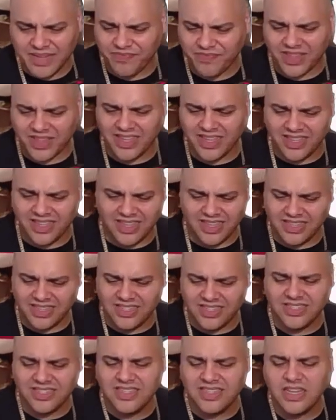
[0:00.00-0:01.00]
it
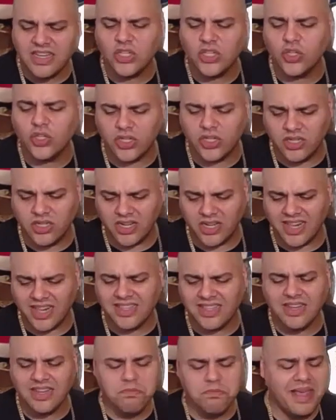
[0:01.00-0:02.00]
just didn't look good, and
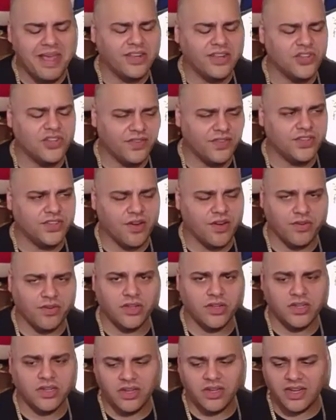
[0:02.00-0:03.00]
didn't make Jeff Jarrett
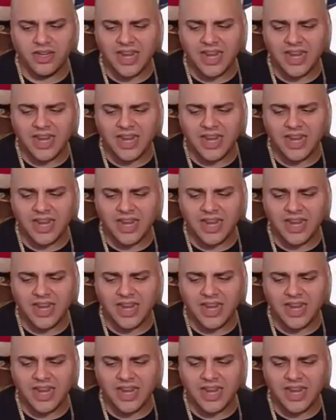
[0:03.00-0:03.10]
look good.